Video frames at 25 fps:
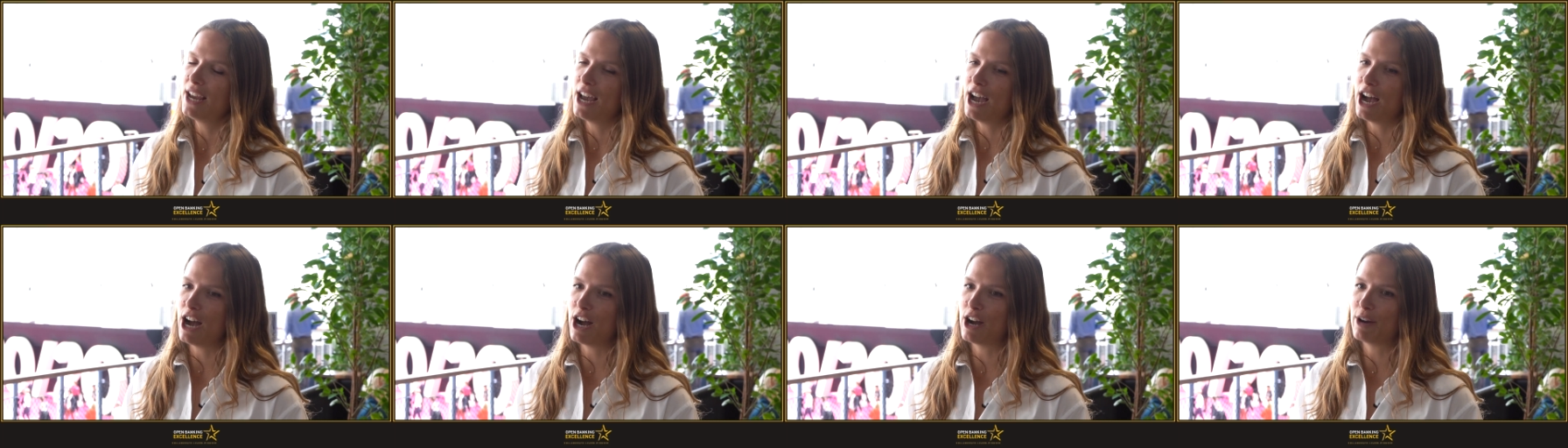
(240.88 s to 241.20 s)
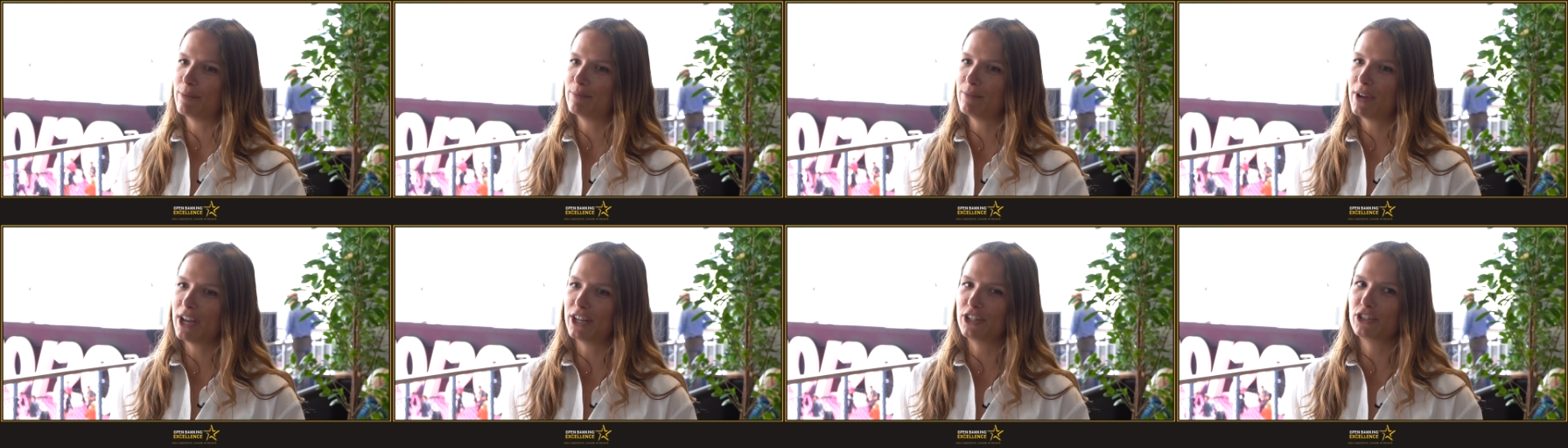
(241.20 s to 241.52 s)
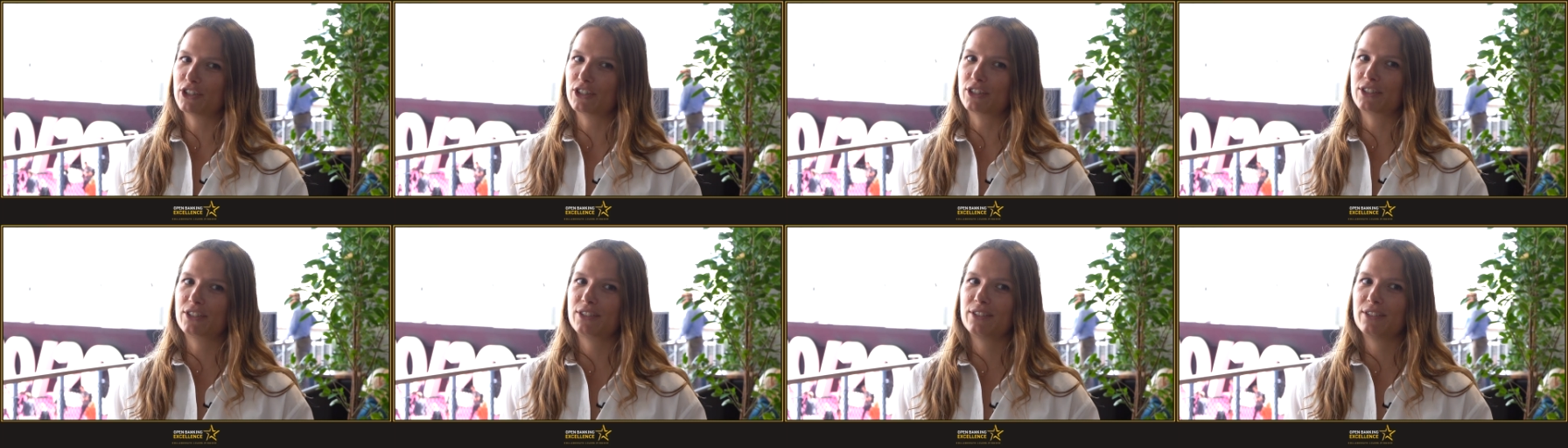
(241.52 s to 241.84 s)
And
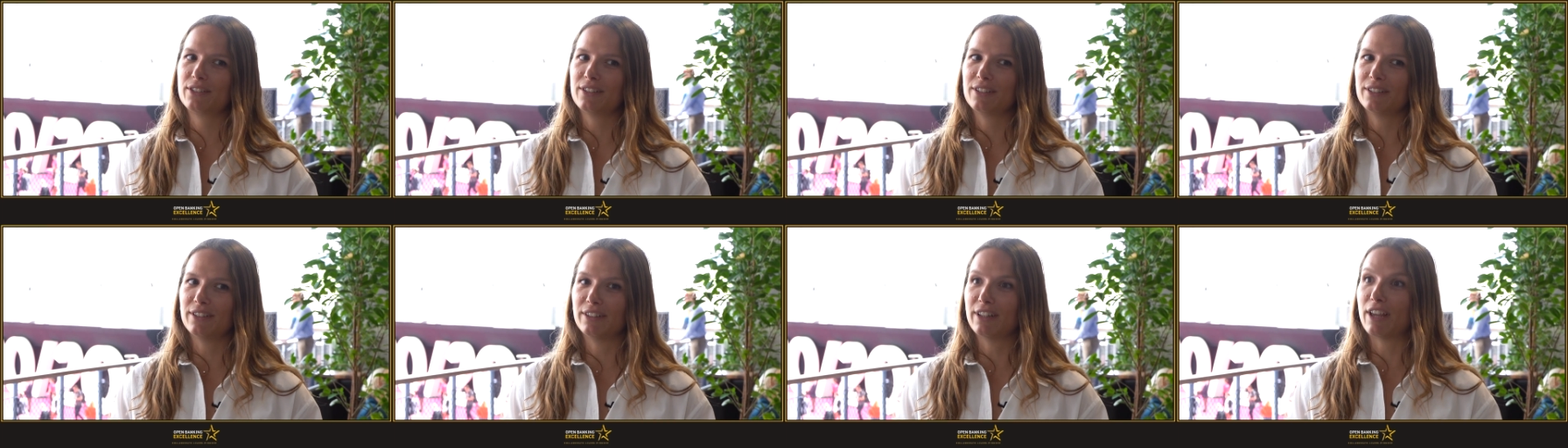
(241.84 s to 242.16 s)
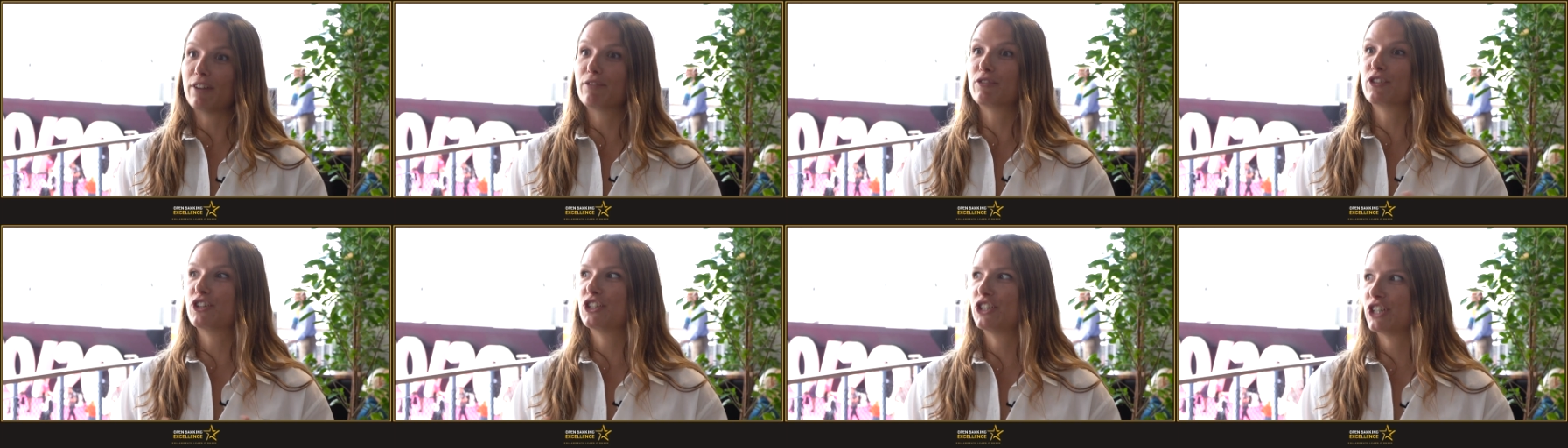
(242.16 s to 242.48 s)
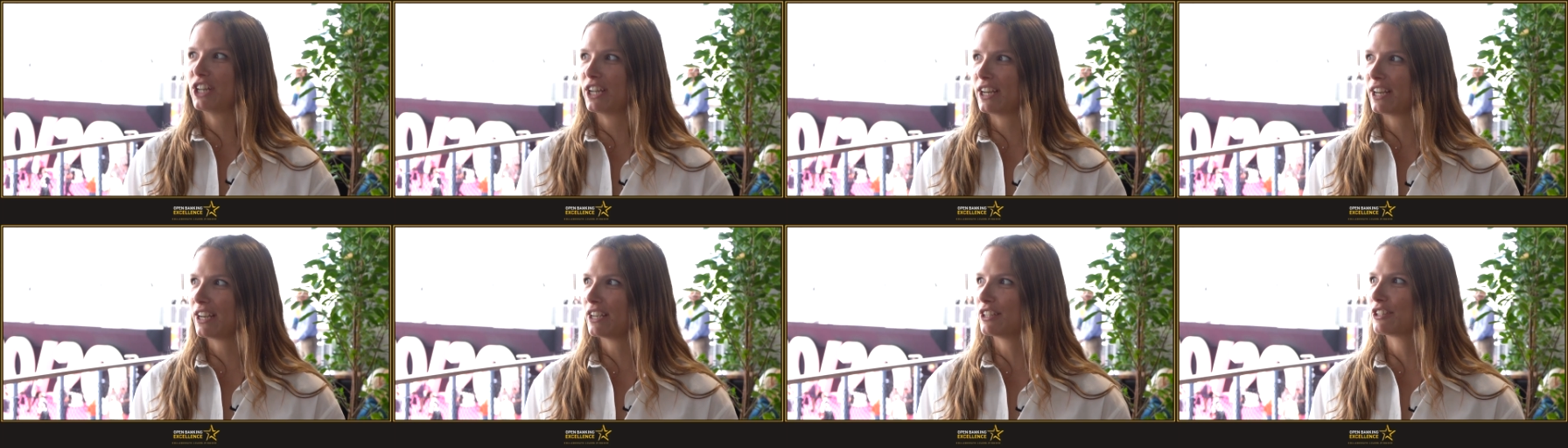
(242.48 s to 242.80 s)
just
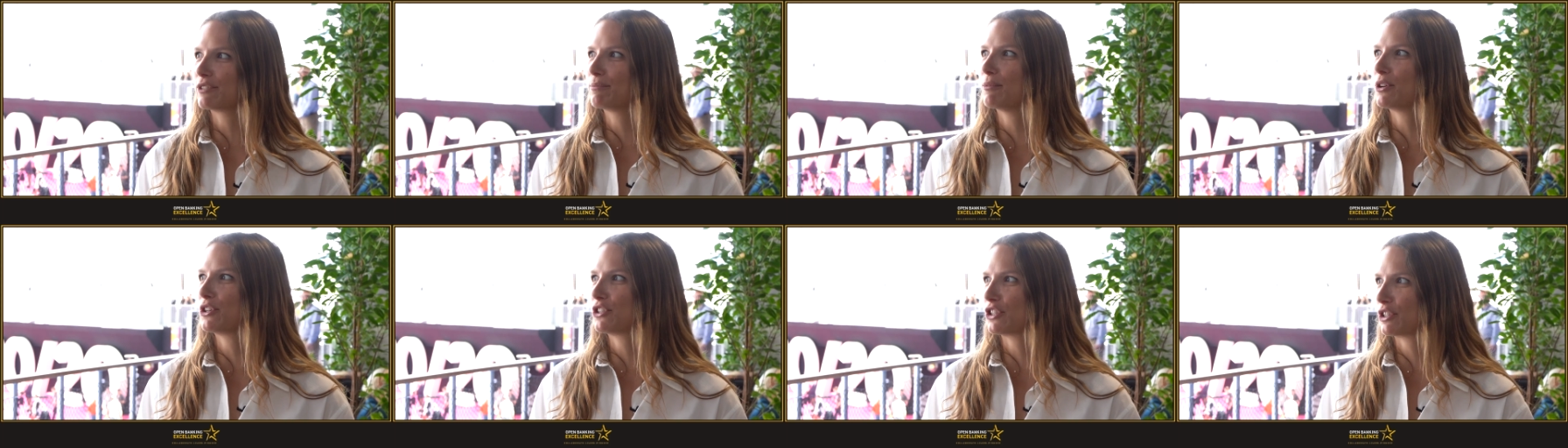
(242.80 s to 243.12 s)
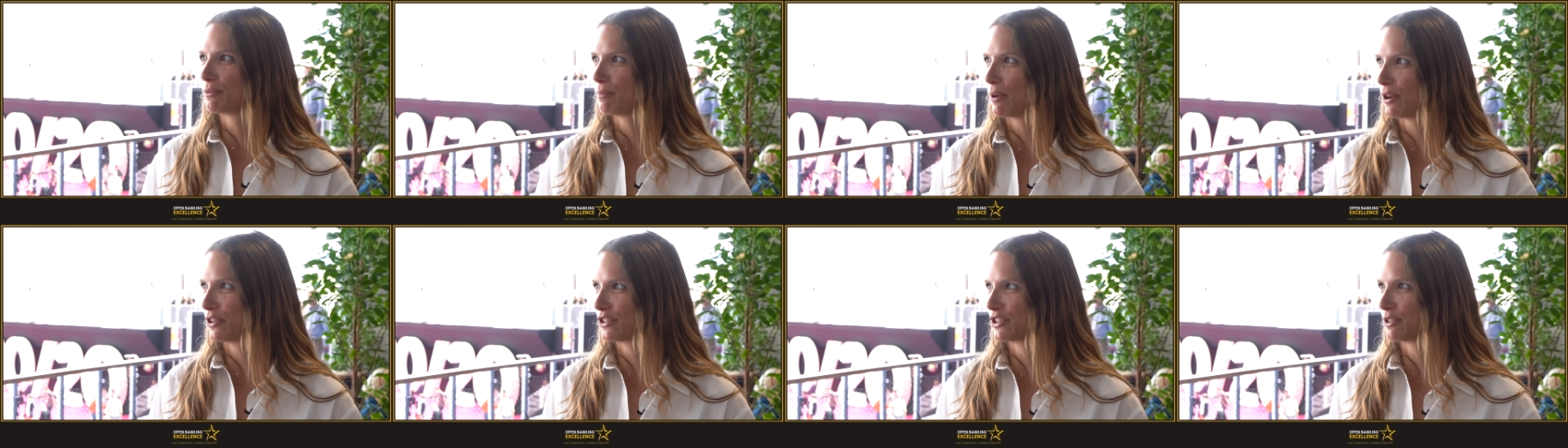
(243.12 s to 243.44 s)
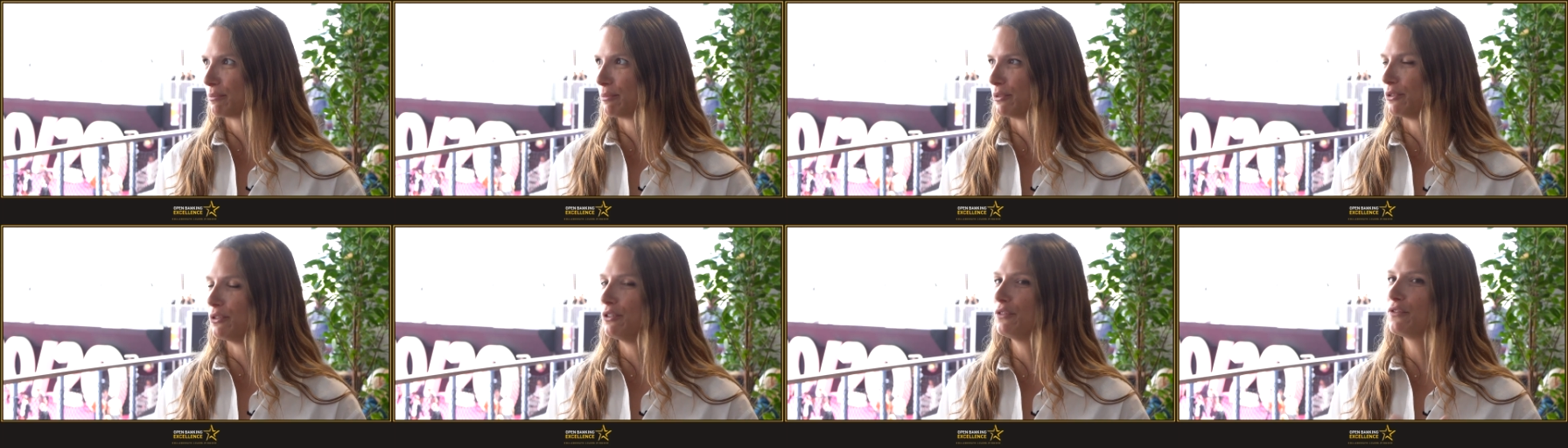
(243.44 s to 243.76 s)
leveraging as much as
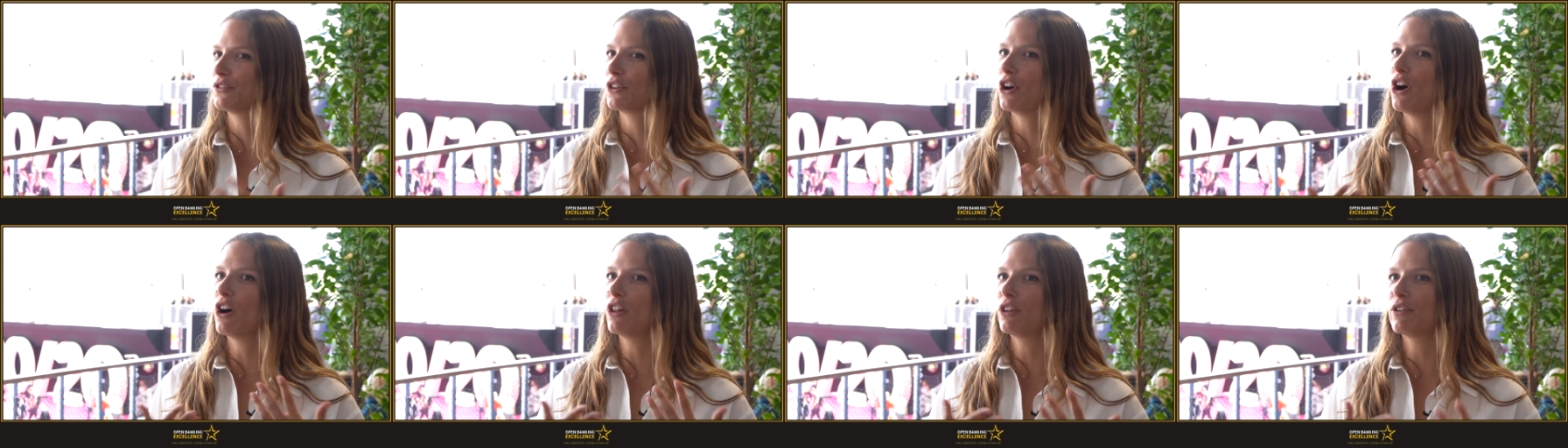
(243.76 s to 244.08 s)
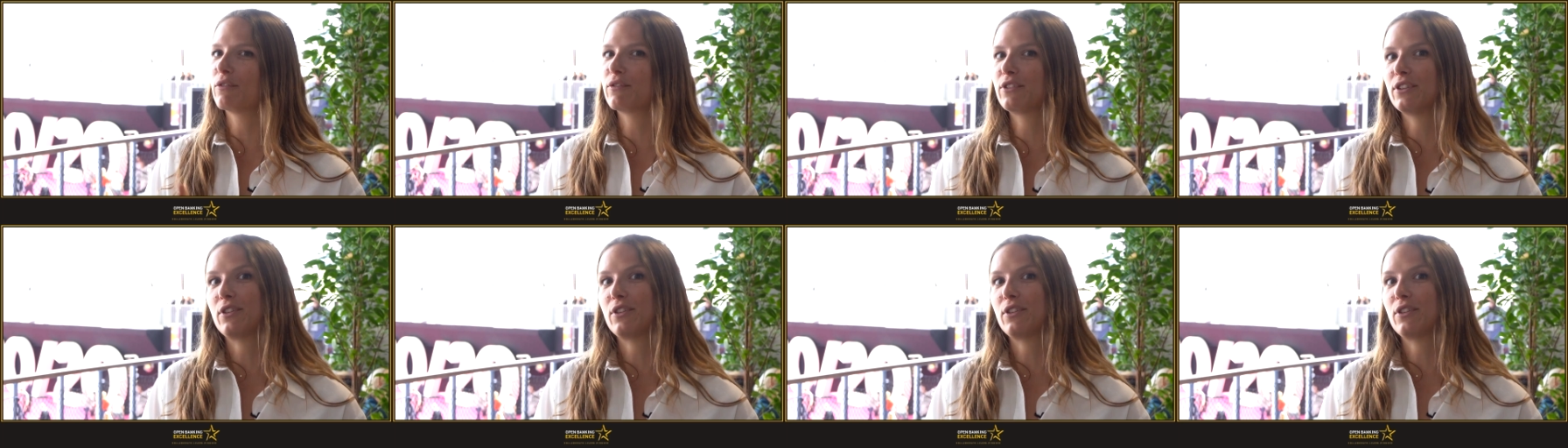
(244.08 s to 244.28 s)
possible for all of